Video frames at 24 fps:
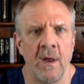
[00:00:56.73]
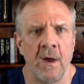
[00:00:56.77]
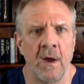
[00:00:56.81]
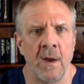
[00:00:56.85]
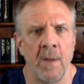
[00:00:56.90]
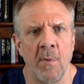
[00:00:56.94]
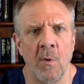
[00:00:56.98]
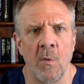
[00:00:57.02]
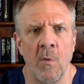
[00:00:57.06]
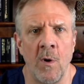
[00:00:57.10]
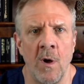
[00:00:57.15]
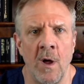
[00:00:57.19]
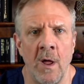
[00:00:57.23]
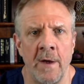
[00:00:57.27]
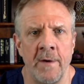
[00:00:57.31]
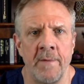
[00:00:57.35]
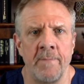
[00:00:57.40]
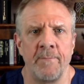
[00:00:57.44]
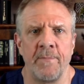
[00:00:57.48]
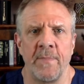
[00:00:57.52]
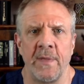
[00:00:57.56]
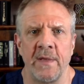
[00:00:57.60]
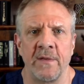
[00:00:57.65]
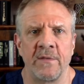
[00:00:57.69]
Number
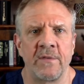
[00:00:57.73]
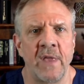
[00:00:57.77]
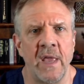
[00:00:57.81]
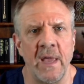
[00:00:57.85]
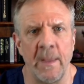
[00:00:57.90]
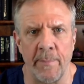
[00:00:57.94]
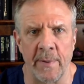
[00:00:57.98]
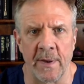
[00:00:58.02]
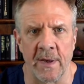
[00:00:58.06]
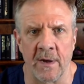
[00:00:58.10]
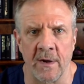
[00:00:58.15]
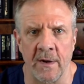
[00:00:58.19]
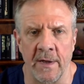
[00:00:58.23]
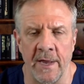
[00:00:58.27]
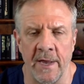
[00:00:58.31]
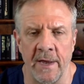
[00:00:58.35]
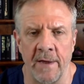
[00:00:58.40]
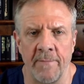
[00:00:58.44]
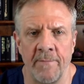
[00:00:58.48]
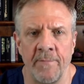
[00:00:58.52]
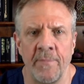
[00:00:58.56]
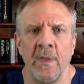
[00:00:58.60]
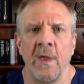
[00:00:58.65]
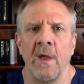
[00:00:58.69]
1 is keep it
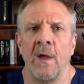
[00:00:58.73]
clean.